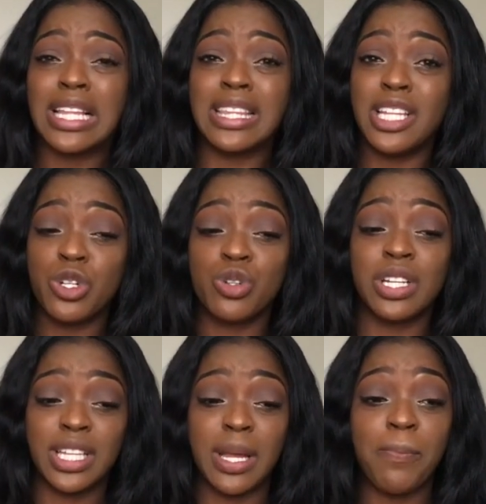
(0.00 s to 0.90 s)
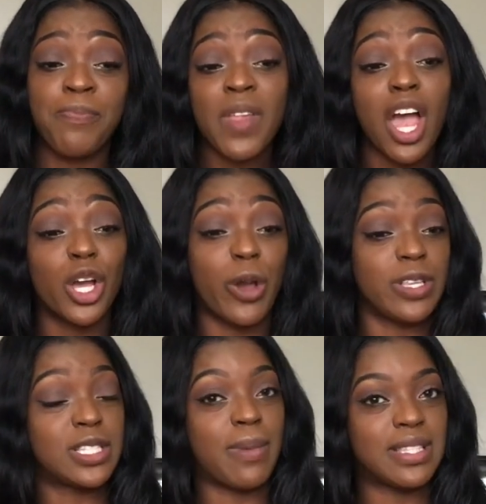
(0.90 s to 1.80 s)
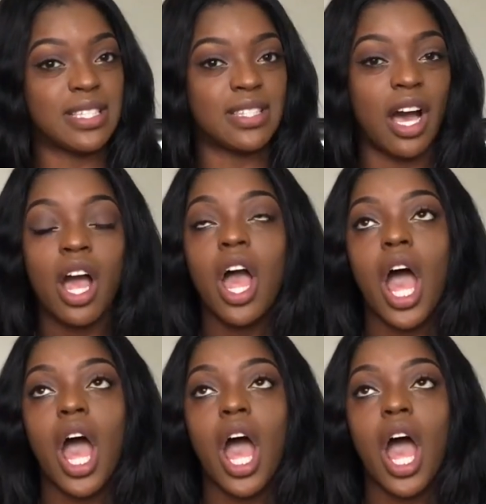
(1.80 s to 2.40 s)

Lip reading: literally goes to my sister.